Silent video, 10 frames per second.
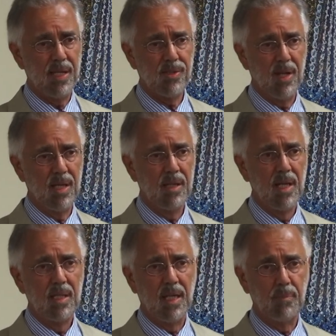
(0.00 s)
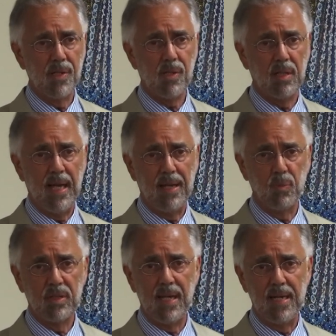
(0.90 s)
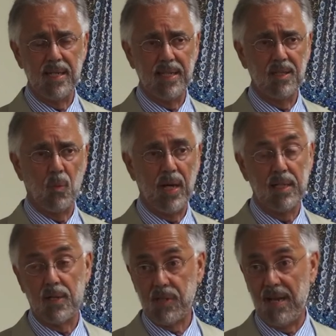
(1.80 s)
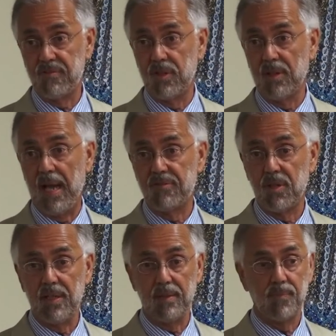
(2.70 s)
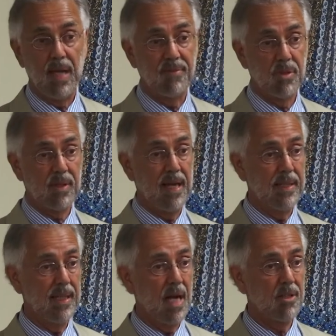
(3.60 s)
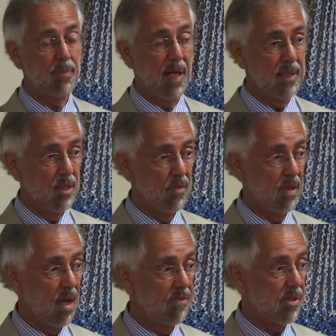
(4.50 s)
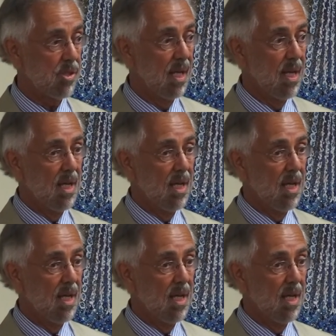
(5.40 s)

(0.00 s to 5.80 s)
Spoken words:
that Bissell had with Kennedy in the White House after Kennedy occupied the Oval Office.